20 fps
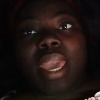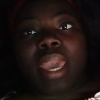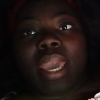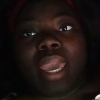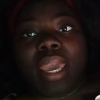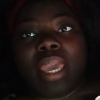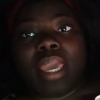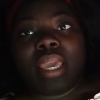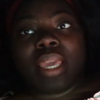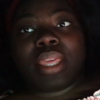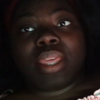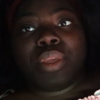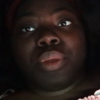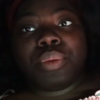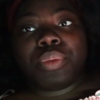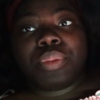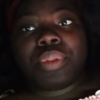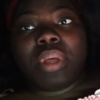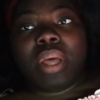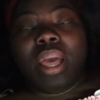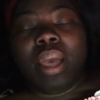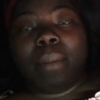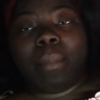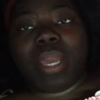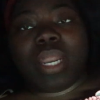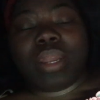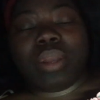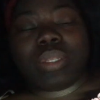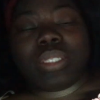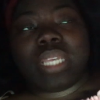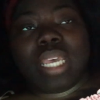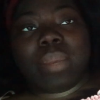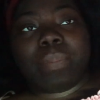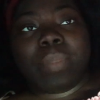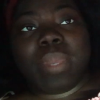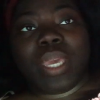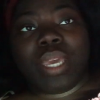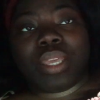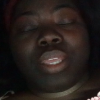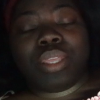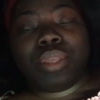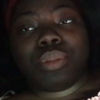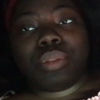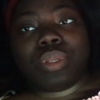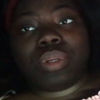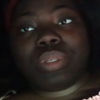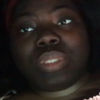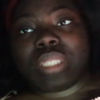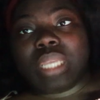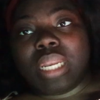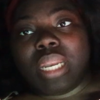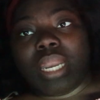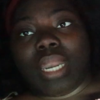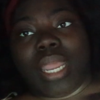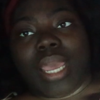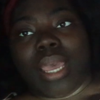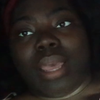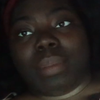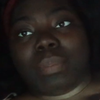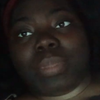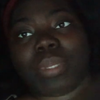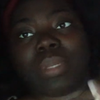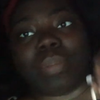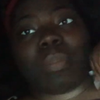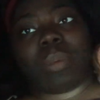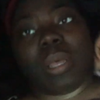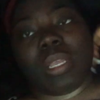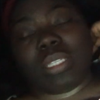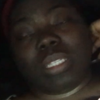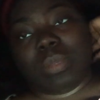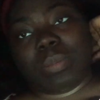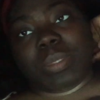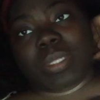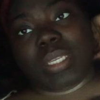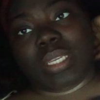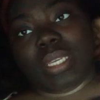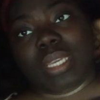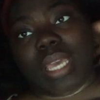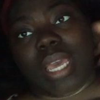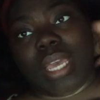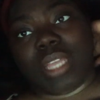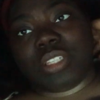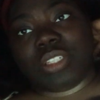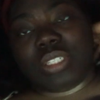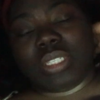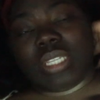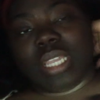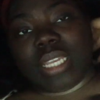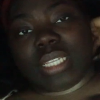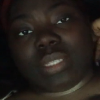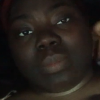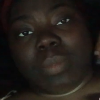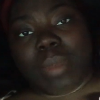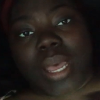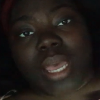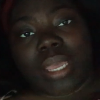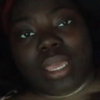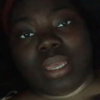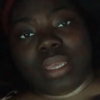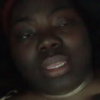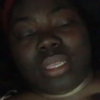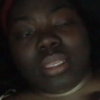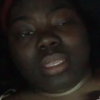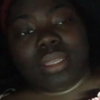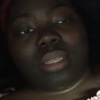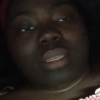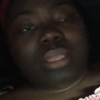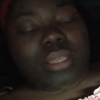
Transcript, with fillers: a cute, I'm about to go take me a cute little Sunday nap, possibly. I just text Maya,